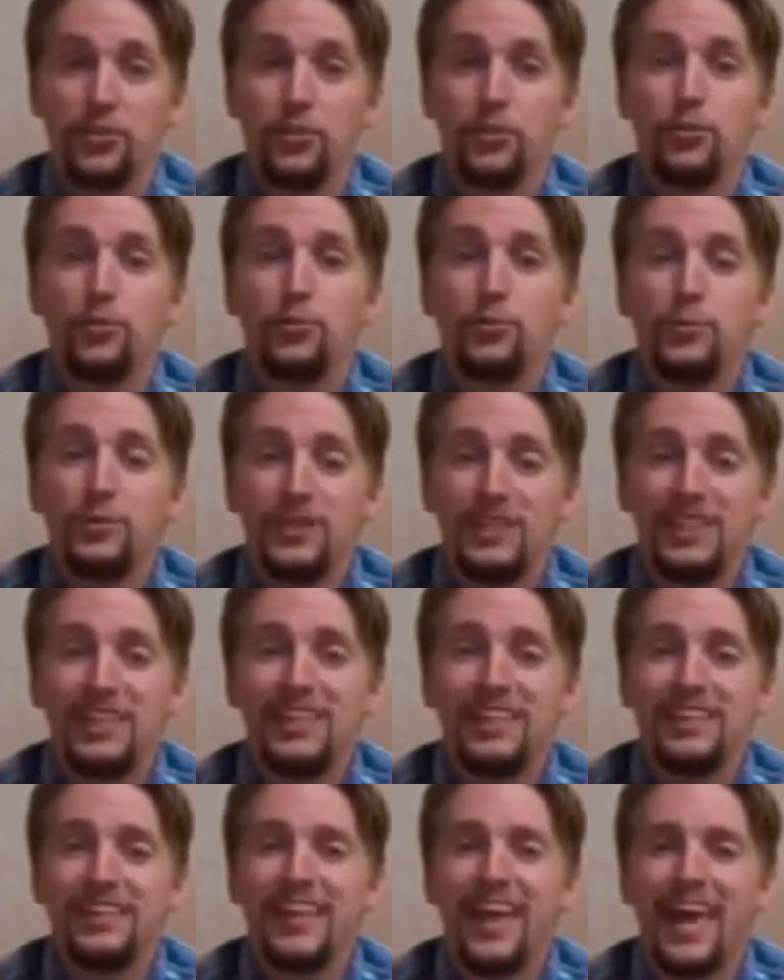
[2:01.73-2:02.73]
you
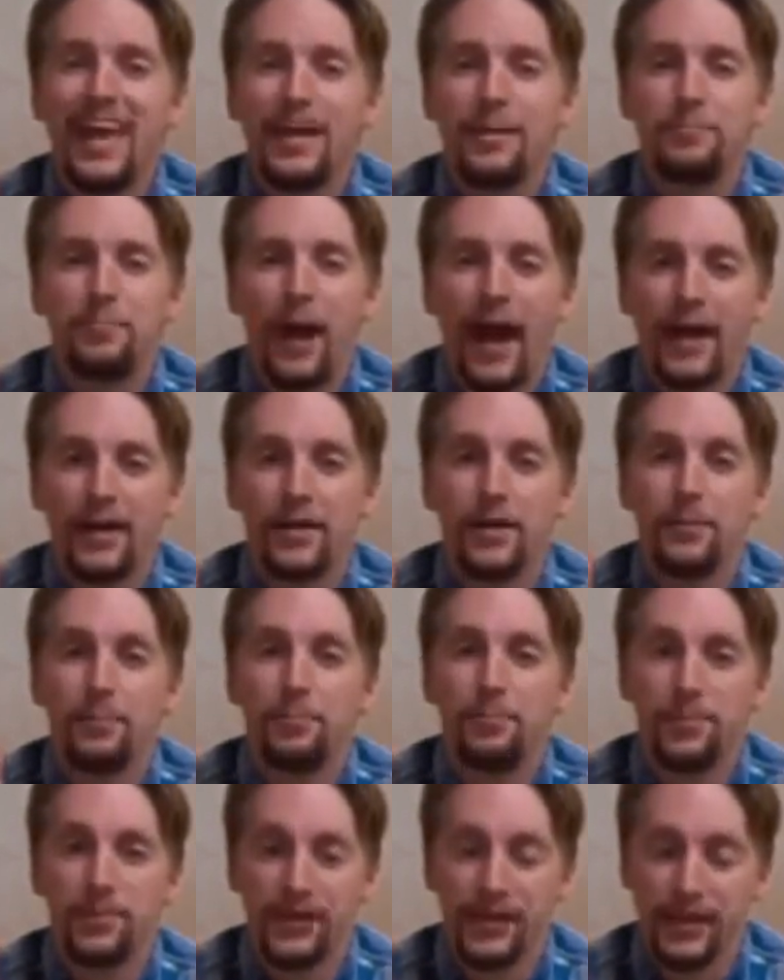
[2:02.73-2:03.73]
need a backup
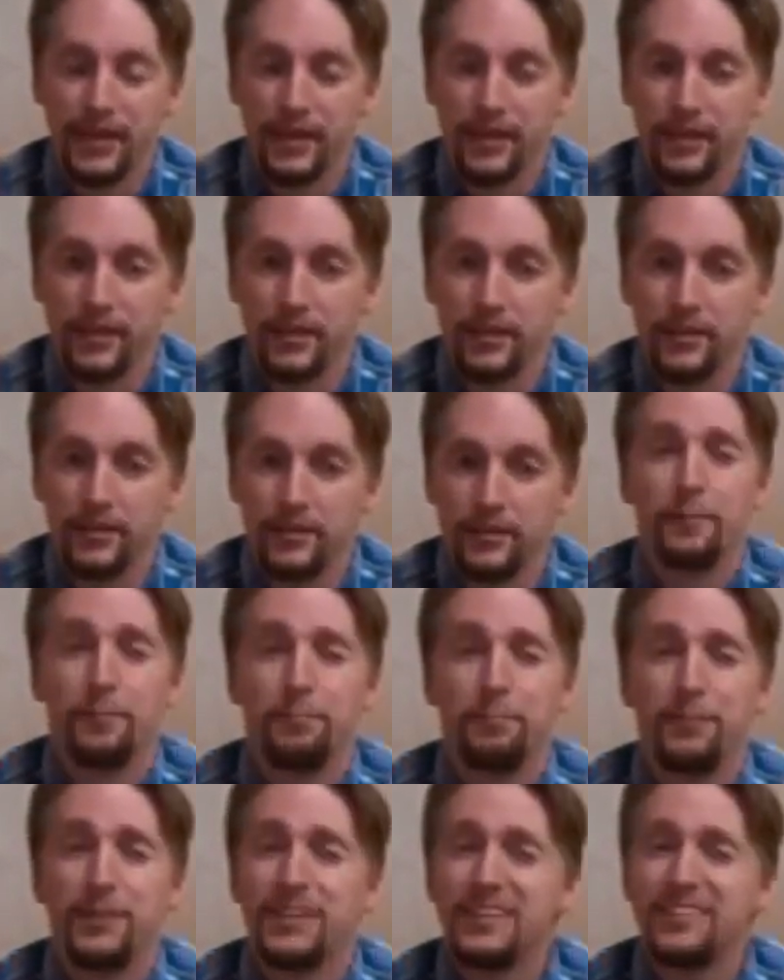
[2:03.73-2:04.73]
plan.
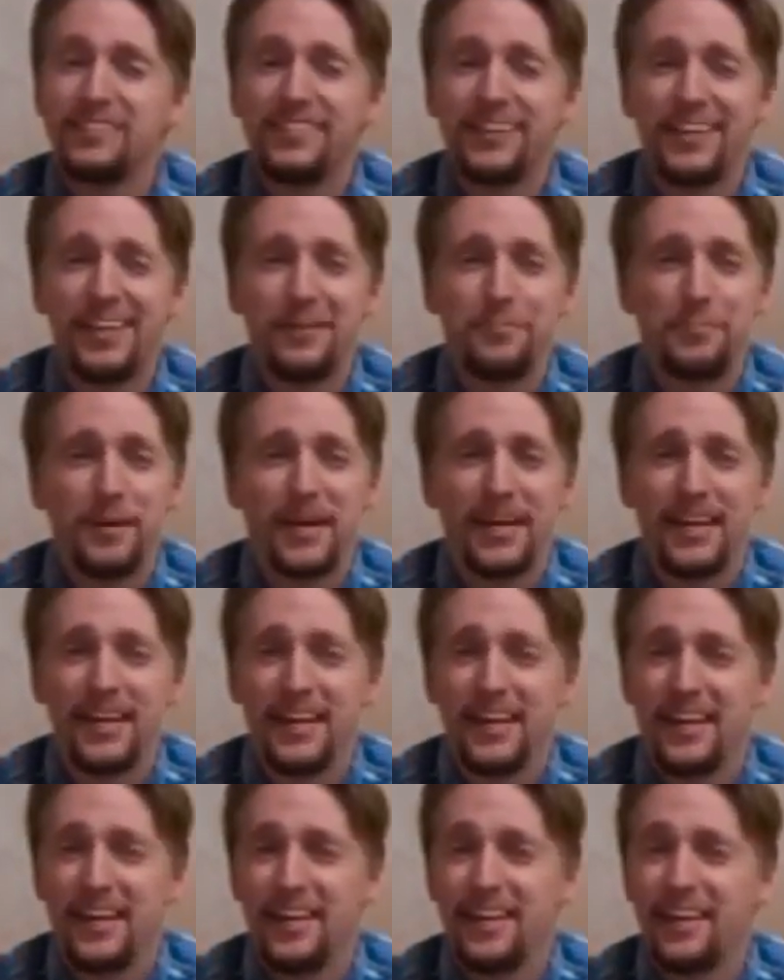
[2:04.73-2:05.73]
Military
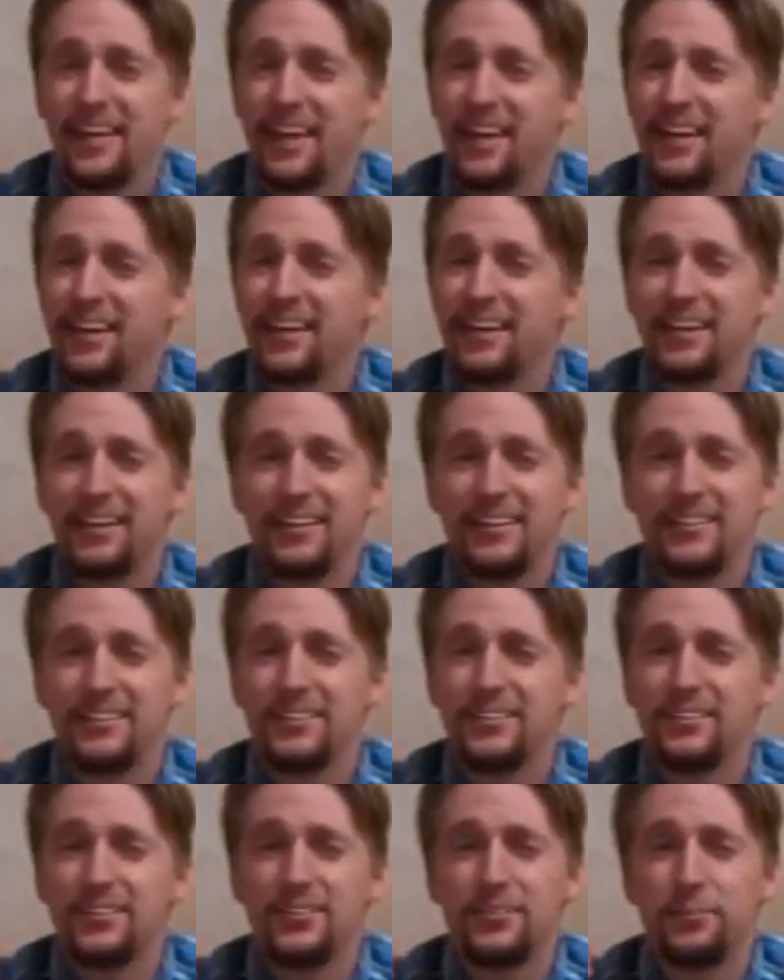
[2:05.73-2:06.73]
pay
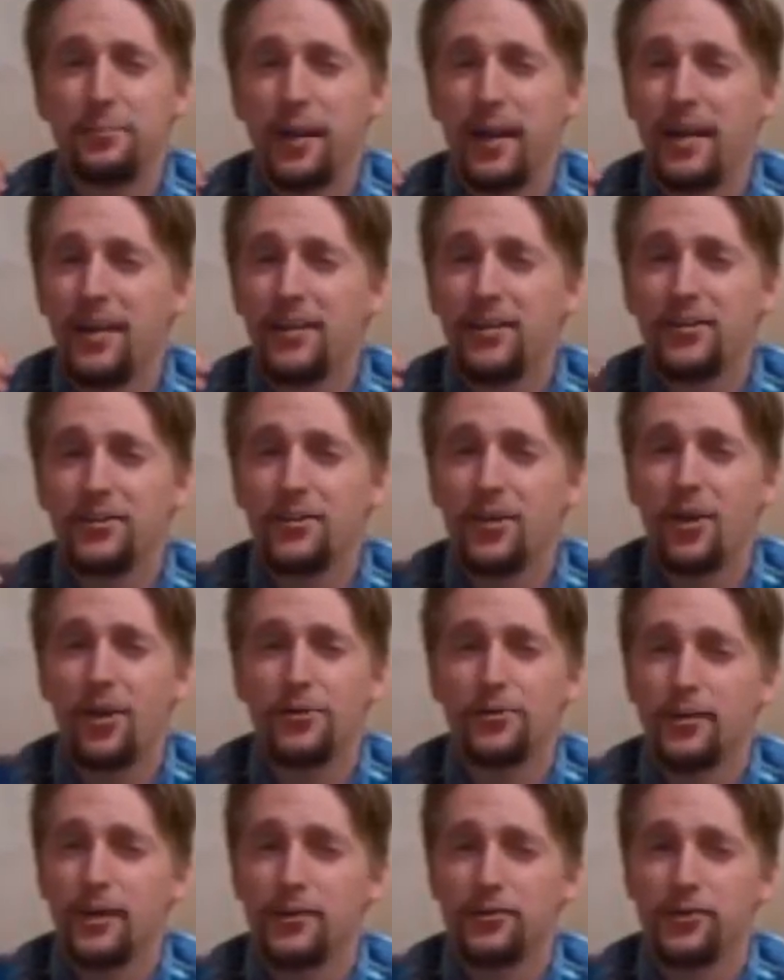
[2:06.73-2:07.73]
and pay on
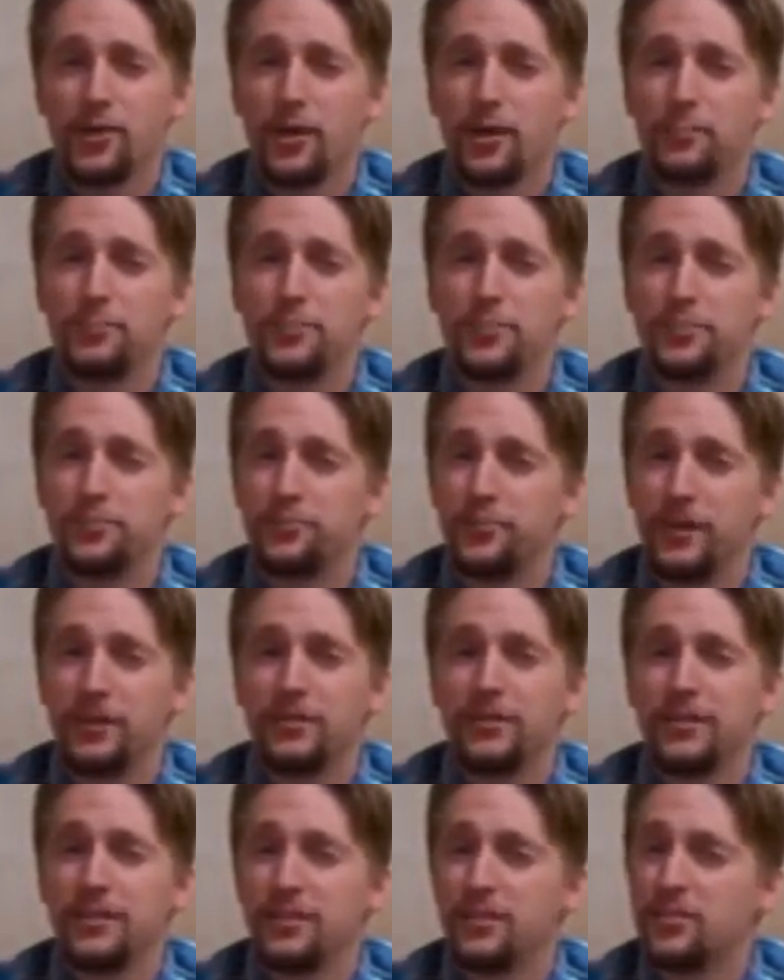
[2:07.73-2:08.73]
contract jobs are
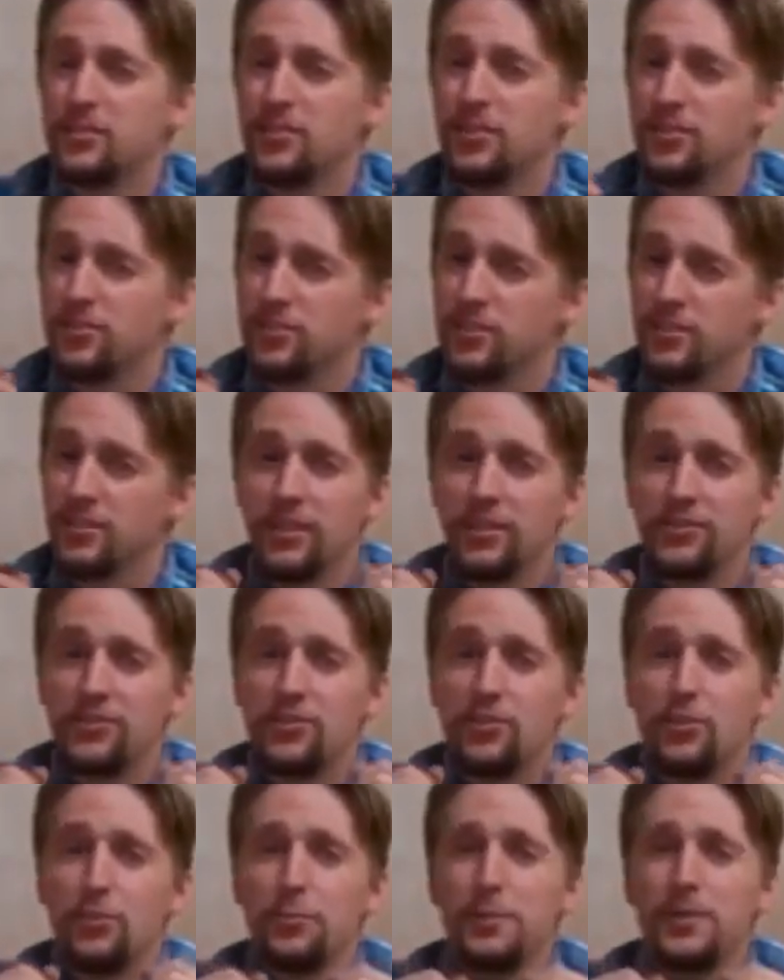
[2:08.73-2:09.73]
fairly consistent.
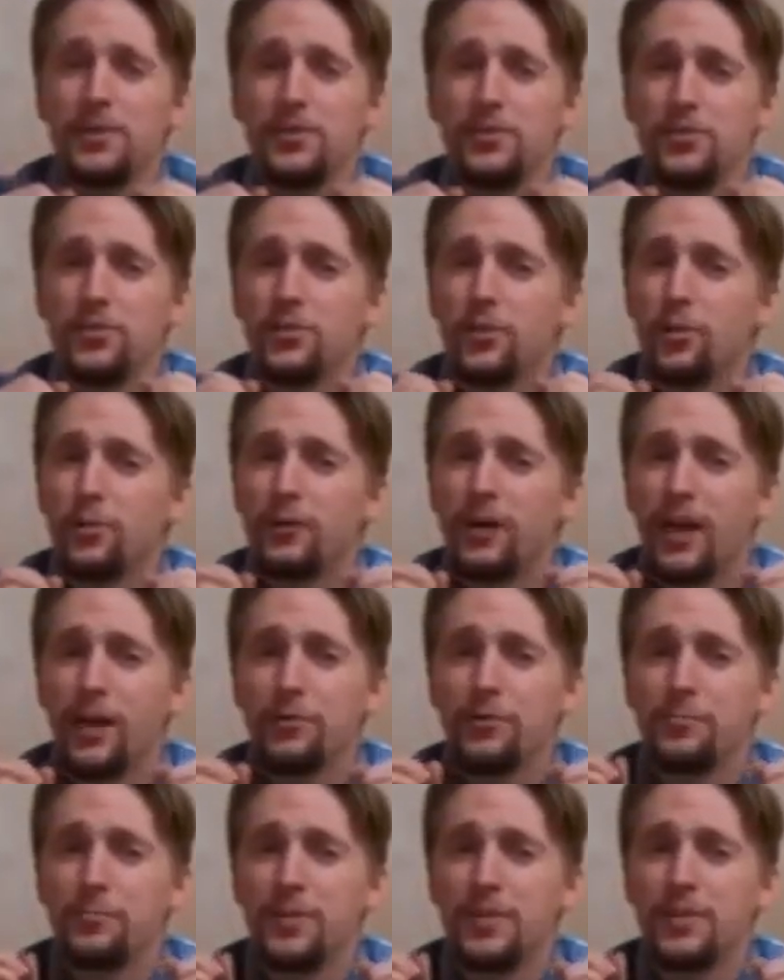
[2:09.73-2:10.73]
Assuming you're okay
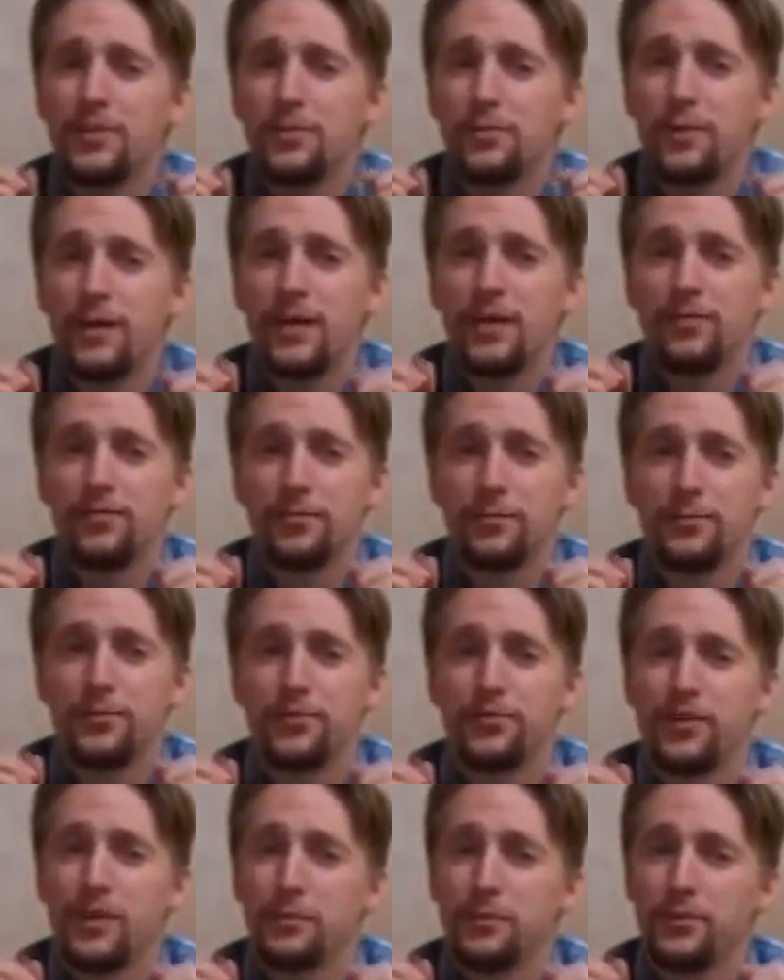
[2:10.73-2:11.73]
with being away from your
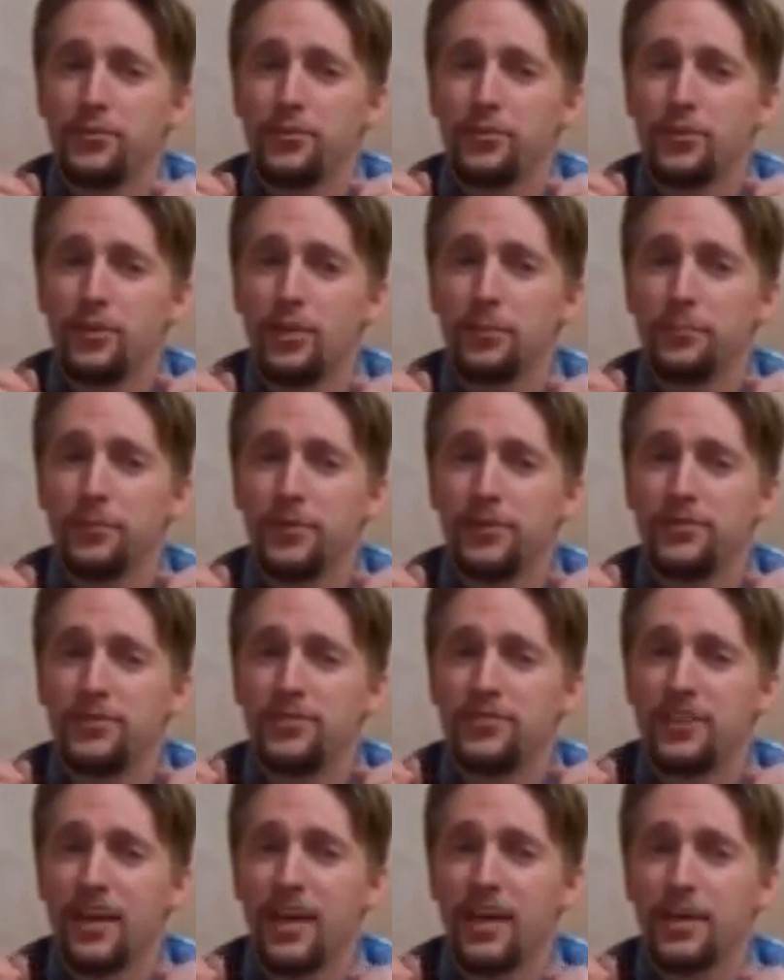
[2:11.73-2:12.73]
family for long periods
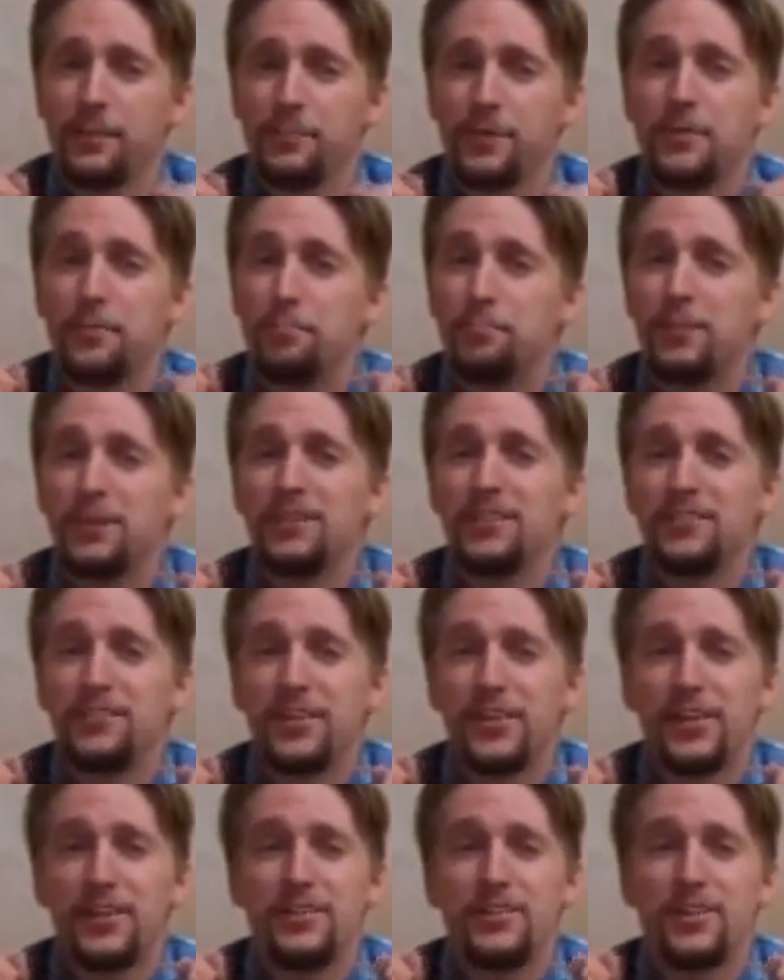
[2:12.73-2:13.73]
of time, the
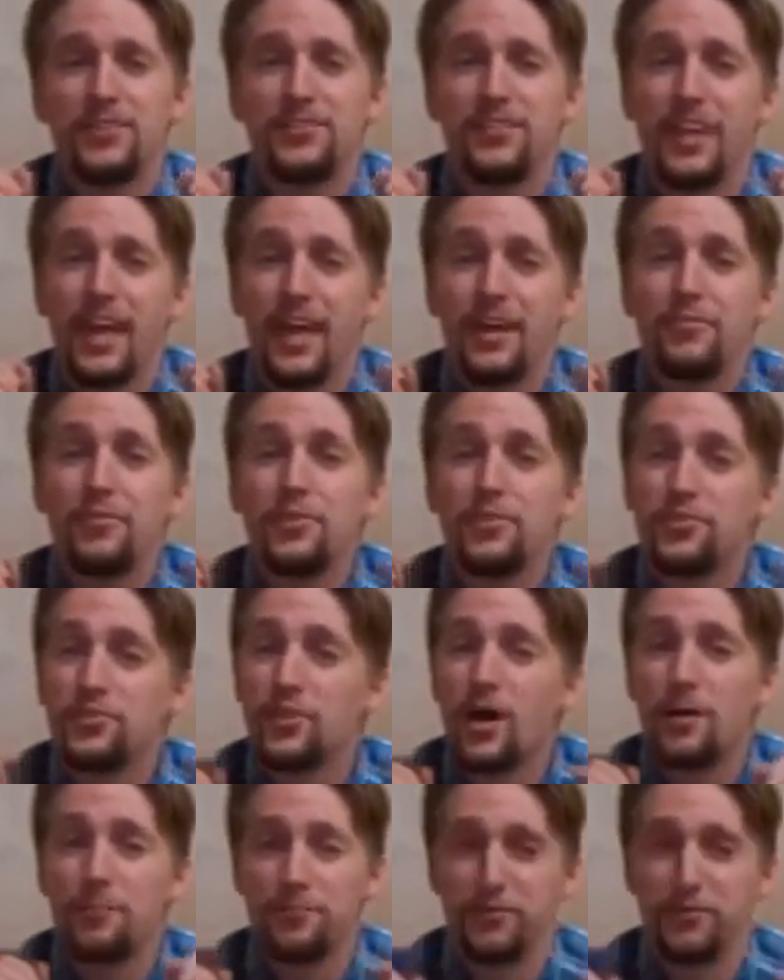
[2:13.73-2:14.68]
military doesn't ever stop